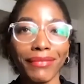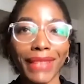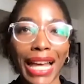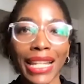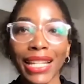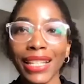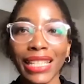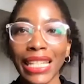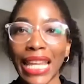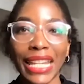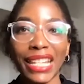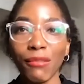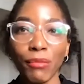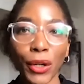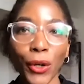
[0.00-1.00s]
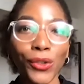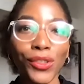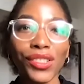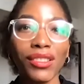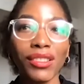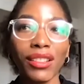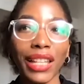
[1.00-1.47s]
I didn't see any
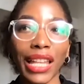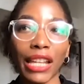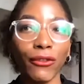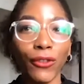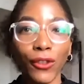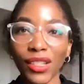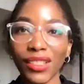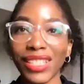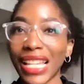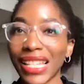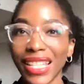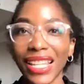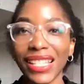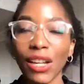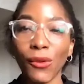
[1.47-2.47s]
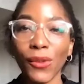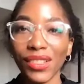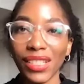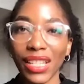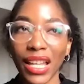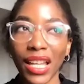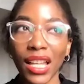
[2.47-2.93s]
boats like for the 10 days I was
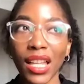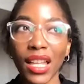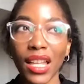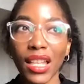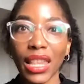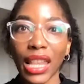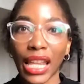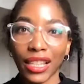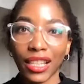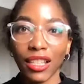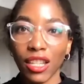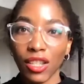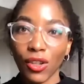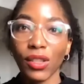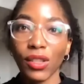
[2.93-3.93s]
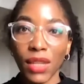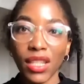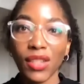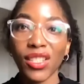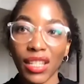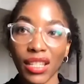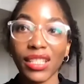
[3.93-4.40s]
there. Like, you know, the
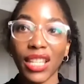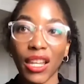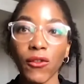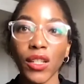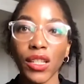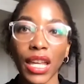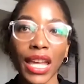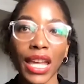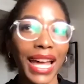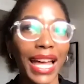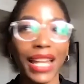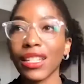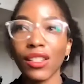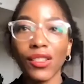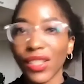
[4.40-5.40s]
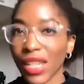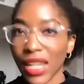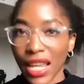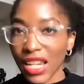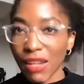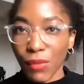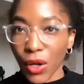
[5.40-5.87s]
media say this every day. I didn't see
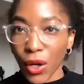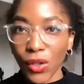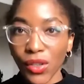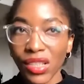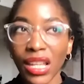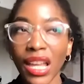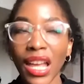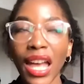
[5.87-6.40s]
any boats.